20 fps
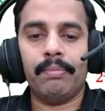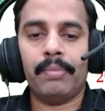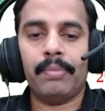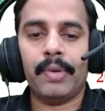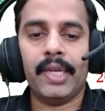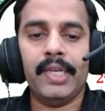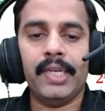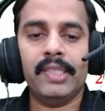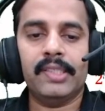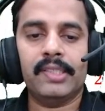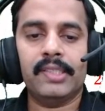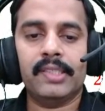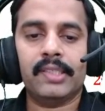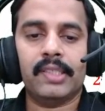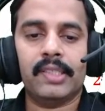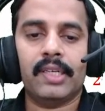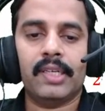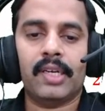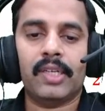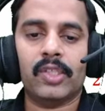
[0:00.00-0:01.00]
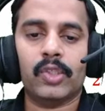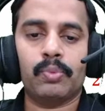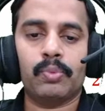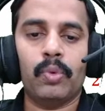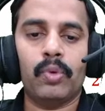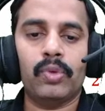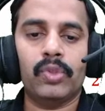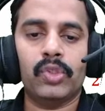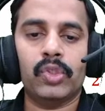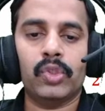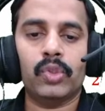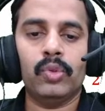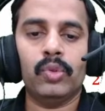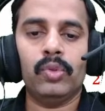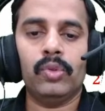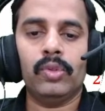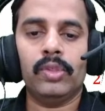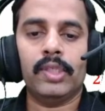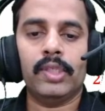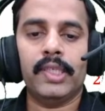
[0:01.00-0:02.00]
Pi is corresponds
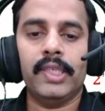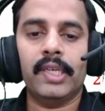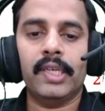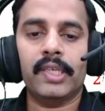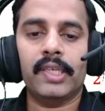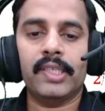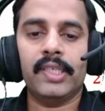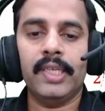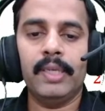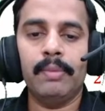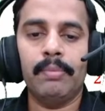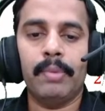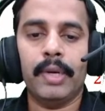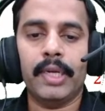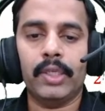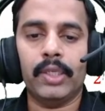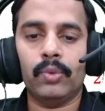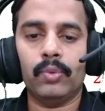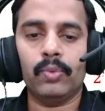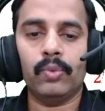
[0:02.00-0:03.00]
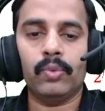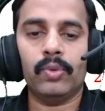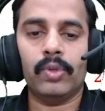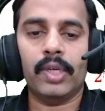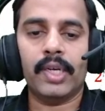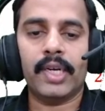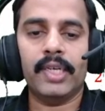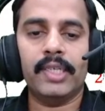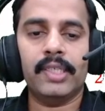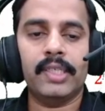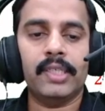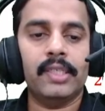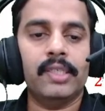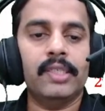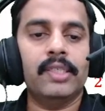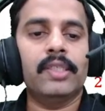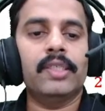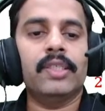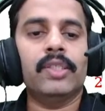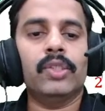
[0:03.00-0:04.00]
to here t by 2, right?
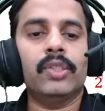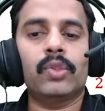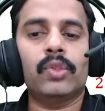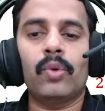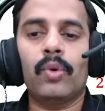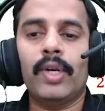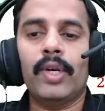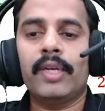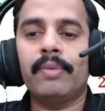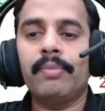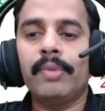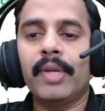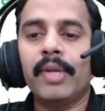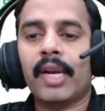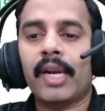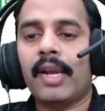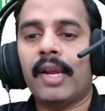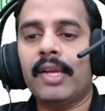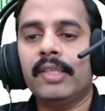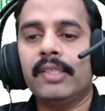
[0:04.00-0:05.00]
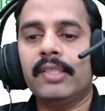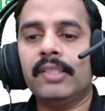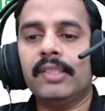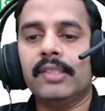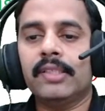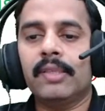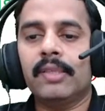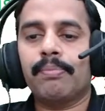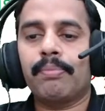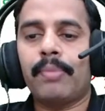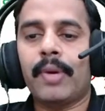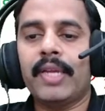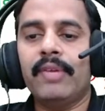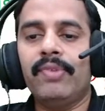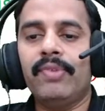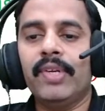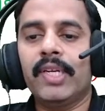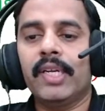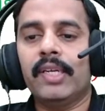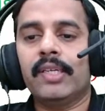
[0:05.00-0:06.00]
So let me write the pi,
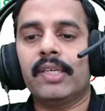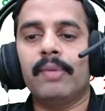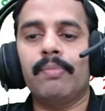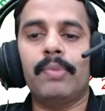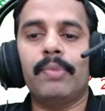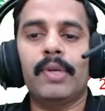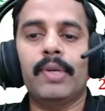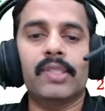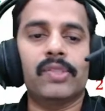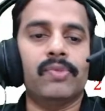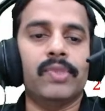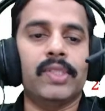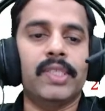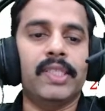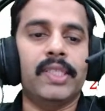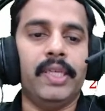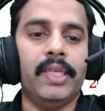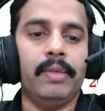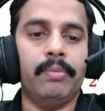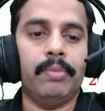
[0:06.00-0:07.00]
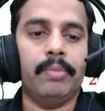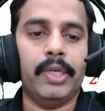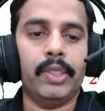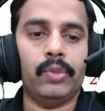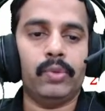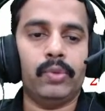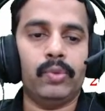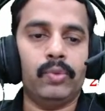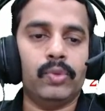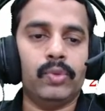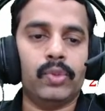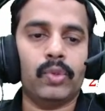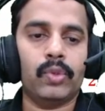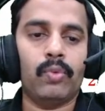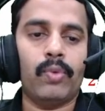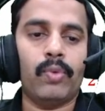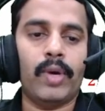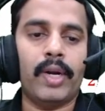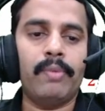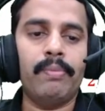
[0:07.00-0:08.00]
we can replace with t by 2. So
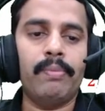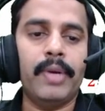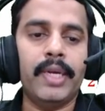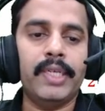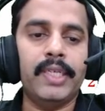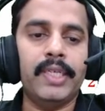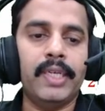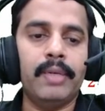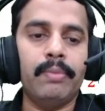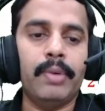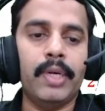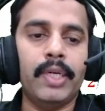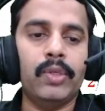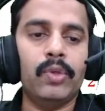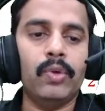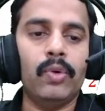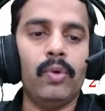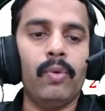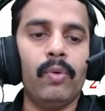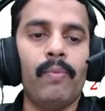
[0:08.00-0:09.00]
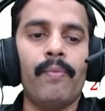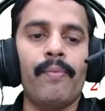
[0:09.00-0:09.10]
1 by t by 2.